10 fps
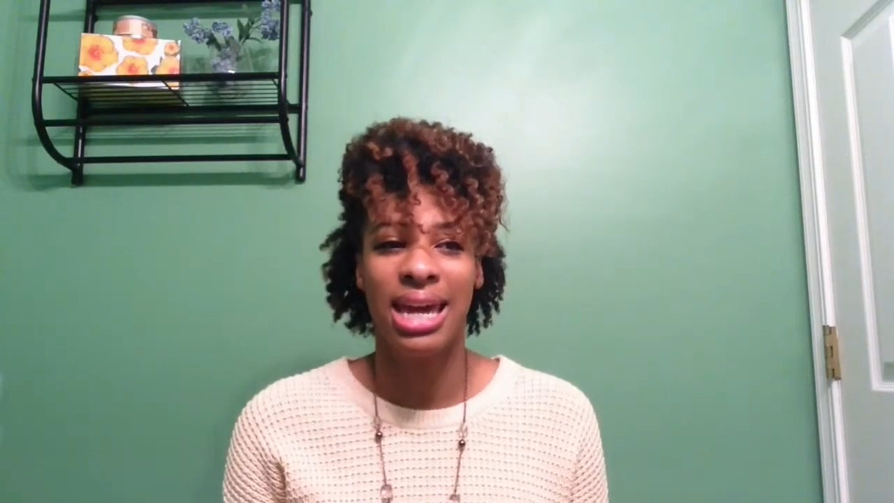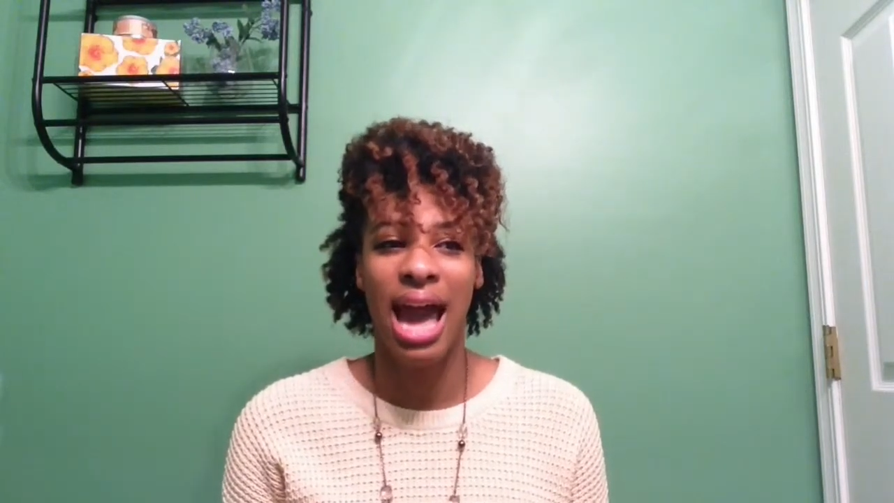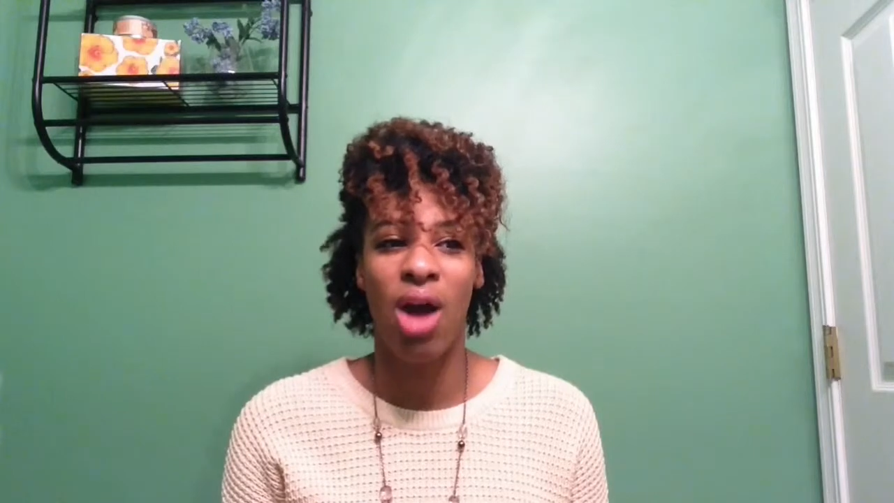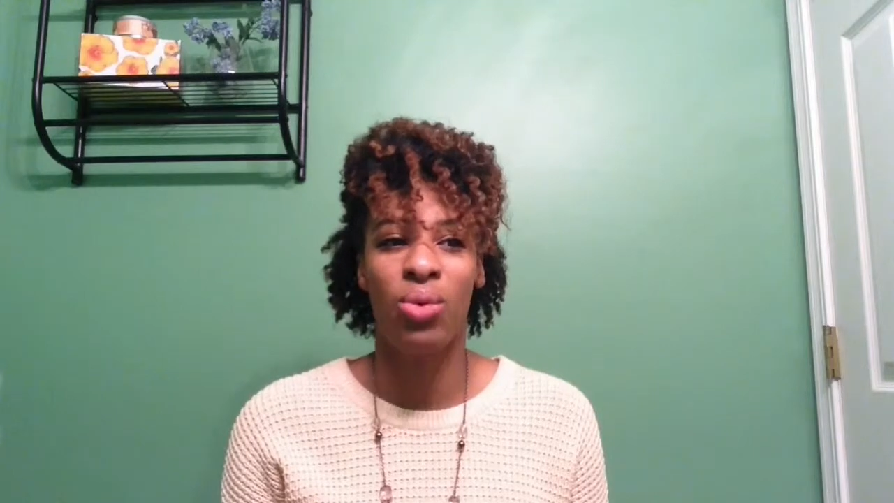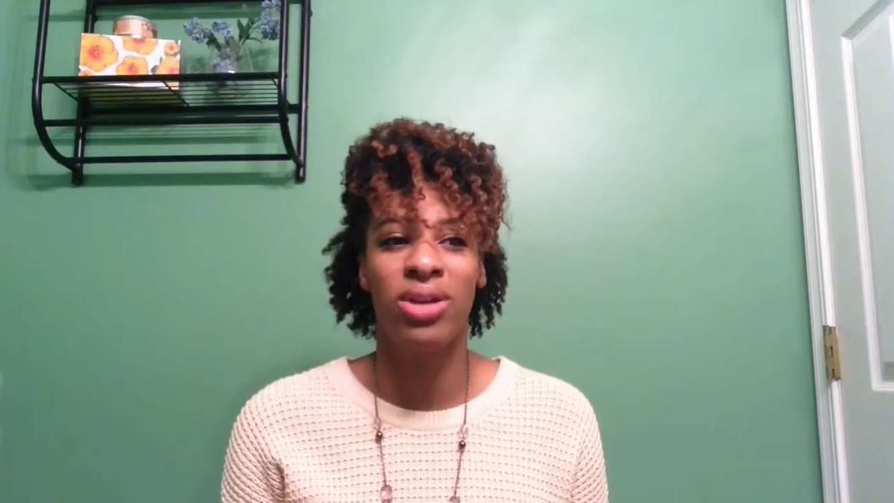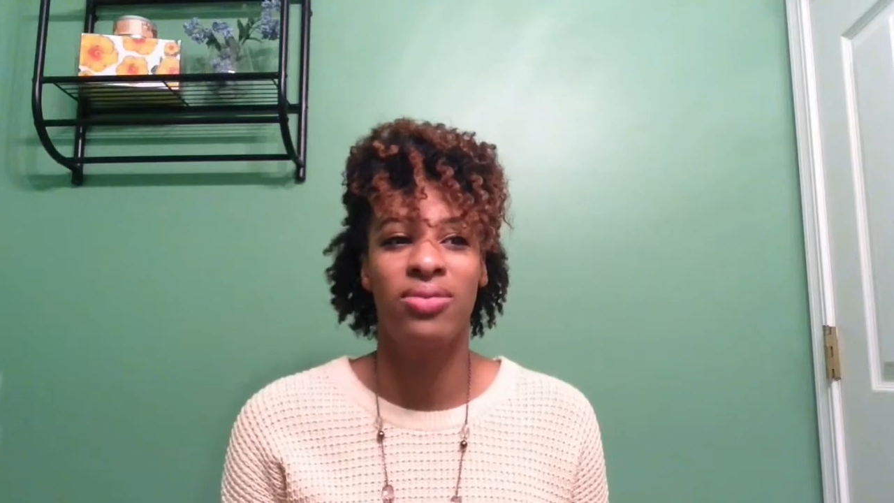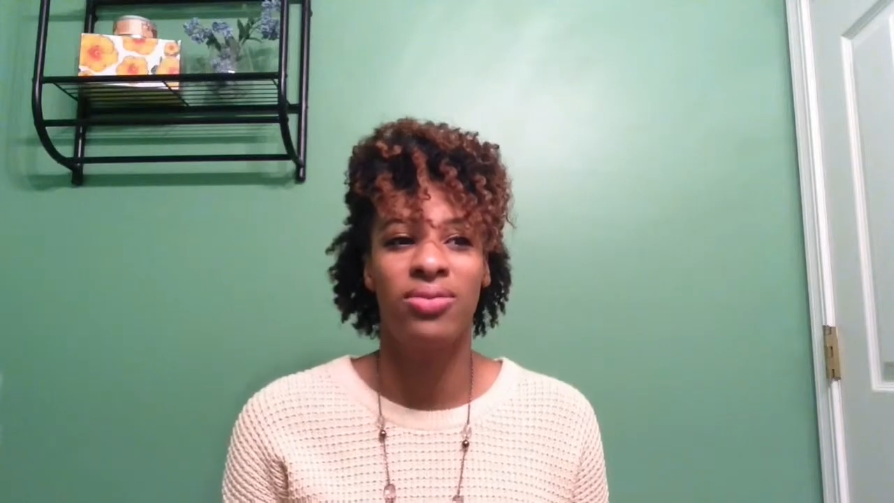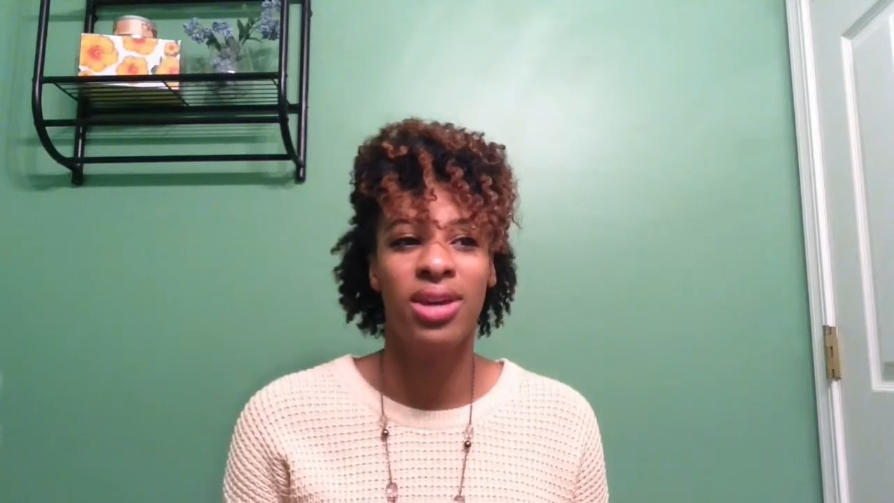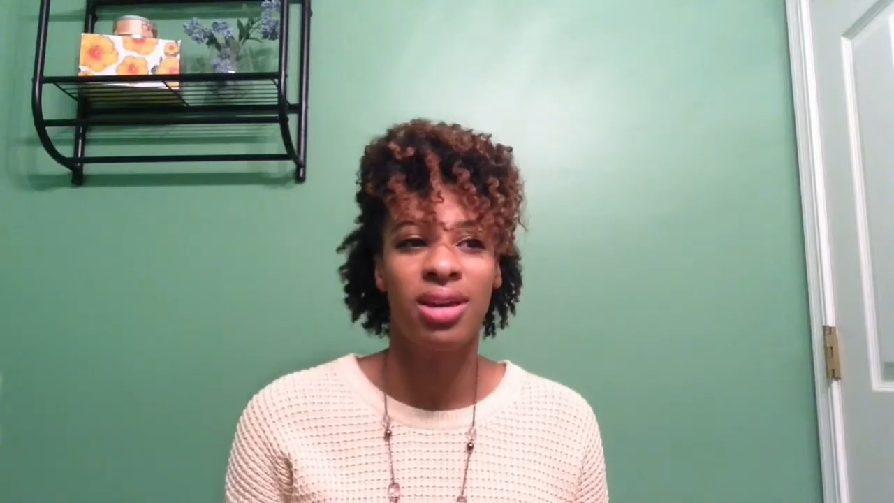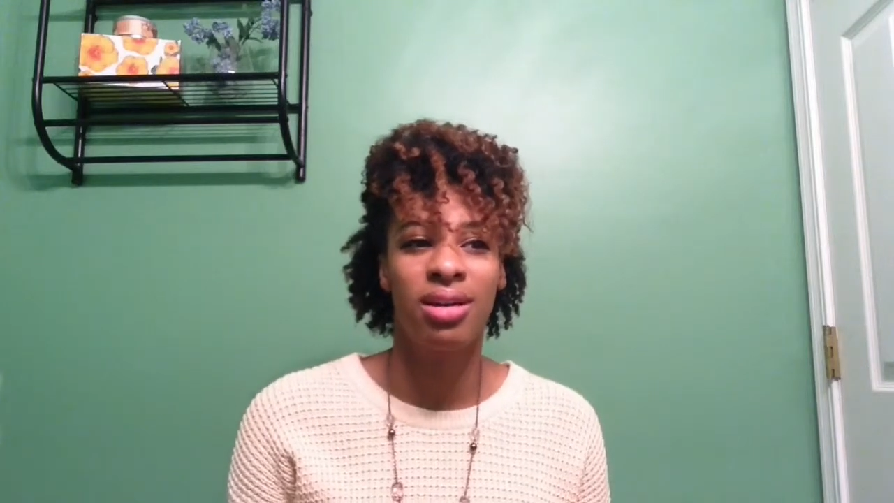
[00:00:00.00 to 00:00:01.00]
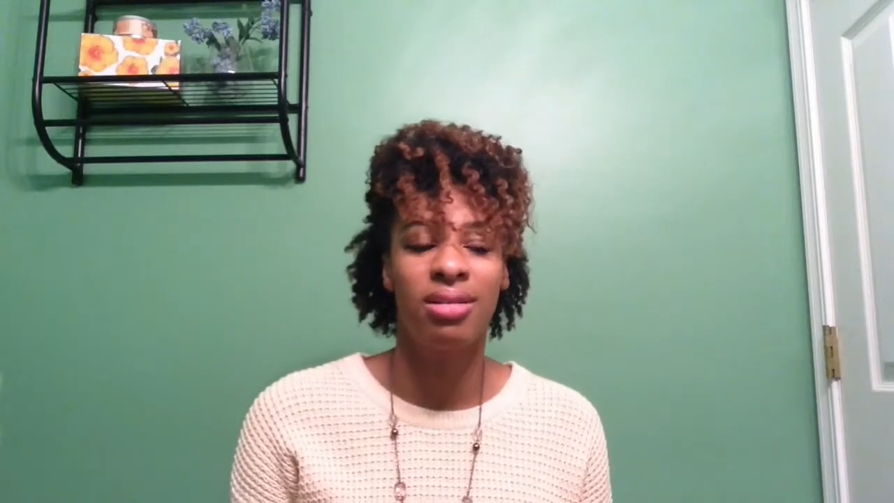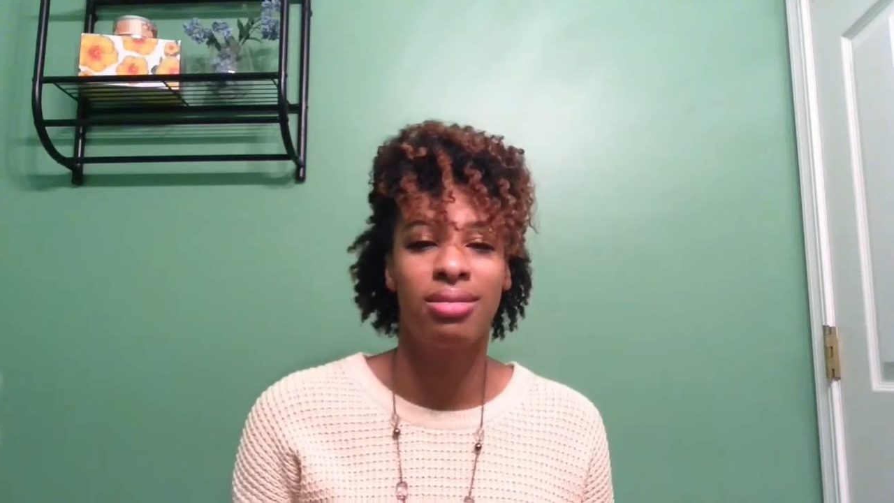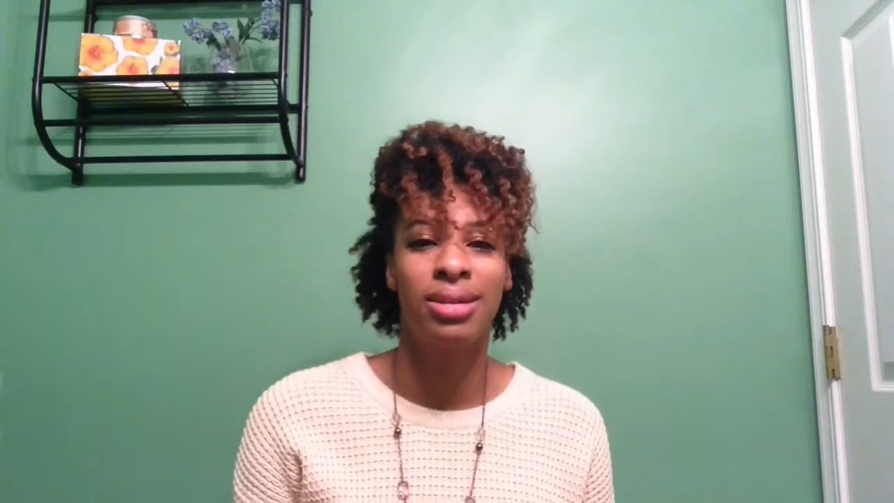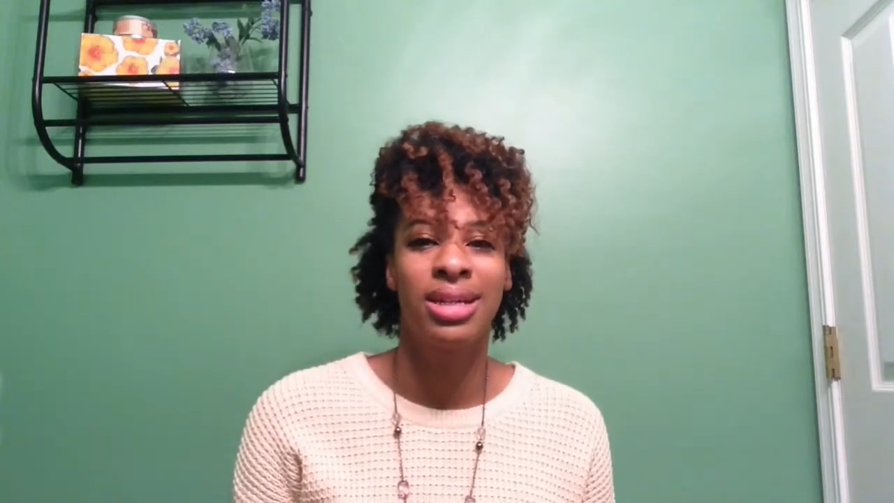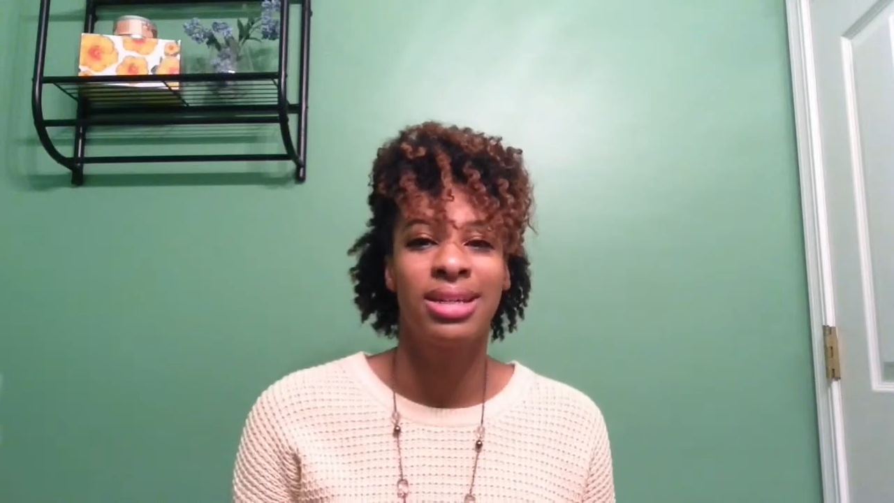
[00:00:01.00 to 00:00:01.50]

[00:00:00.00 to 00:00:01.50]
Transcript: how we feel,